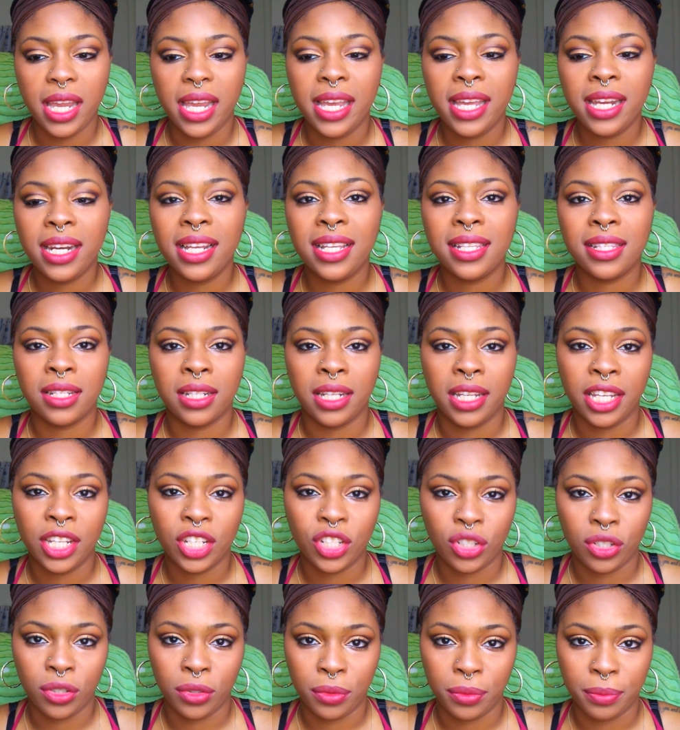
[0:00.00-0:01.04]
it is an
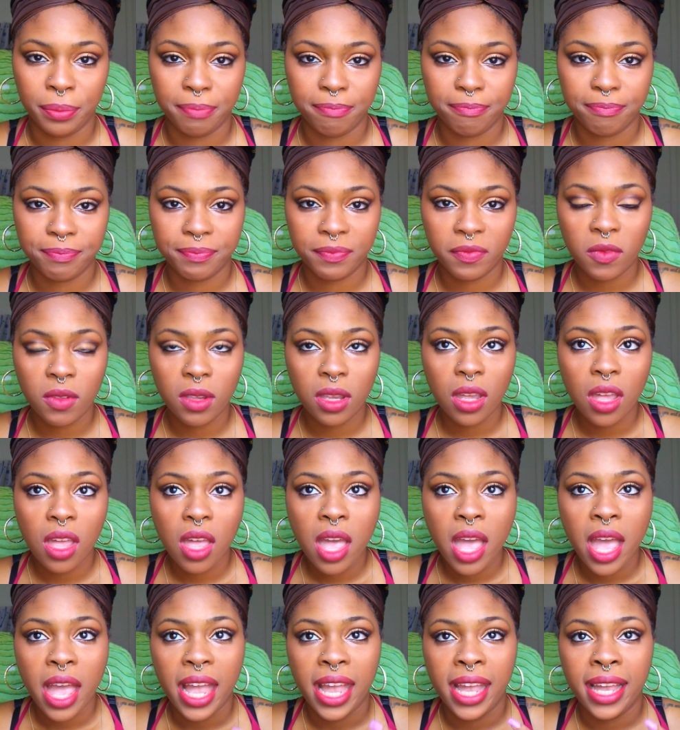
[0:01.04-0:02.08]
issue.
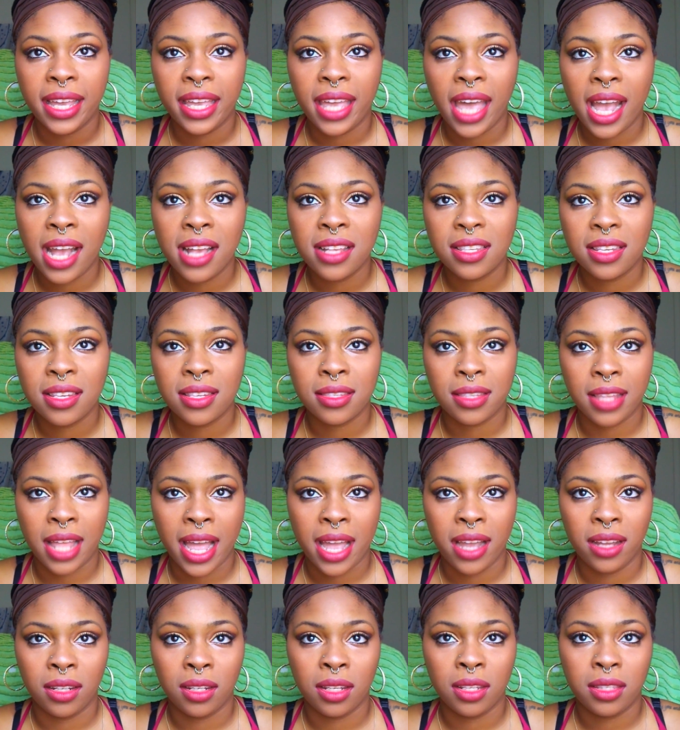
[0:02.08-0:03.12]
In cases
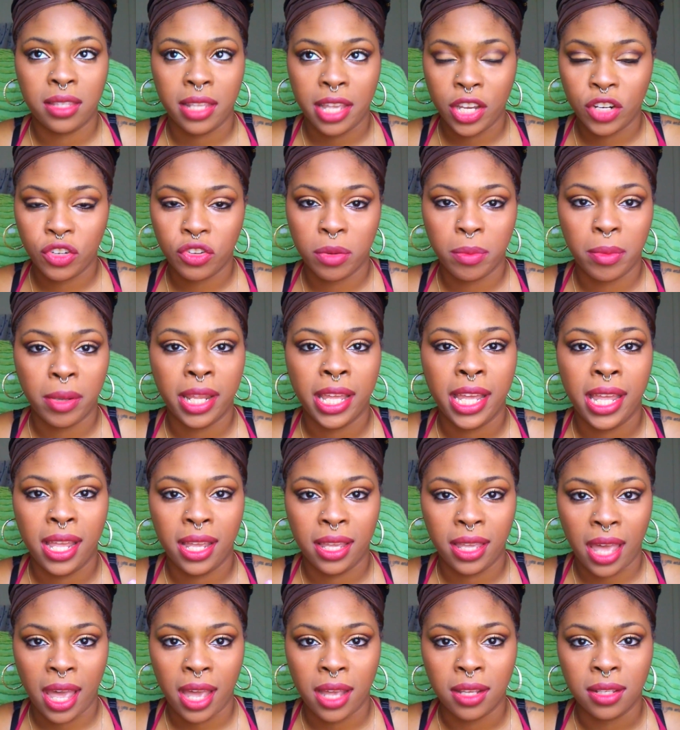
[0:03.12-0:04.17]
like the Sandra
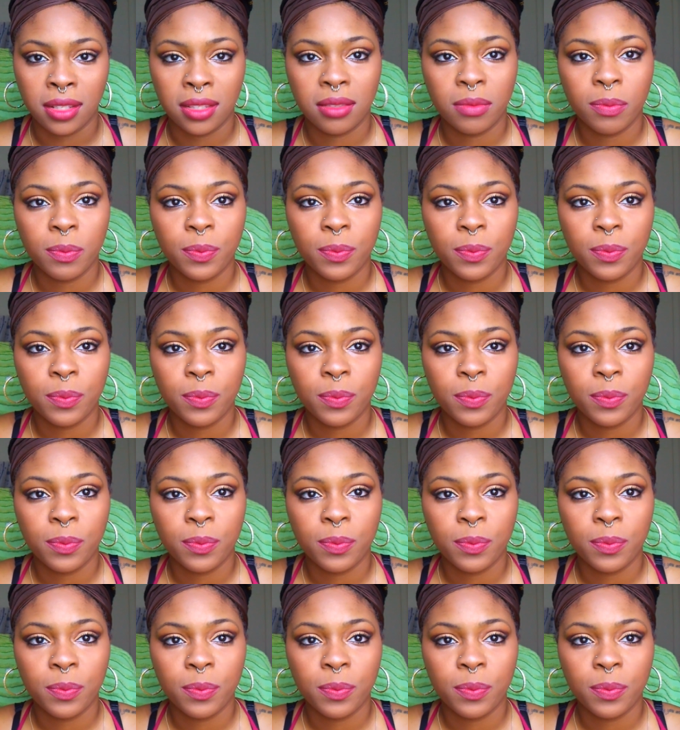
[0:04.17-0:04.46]
Bland case,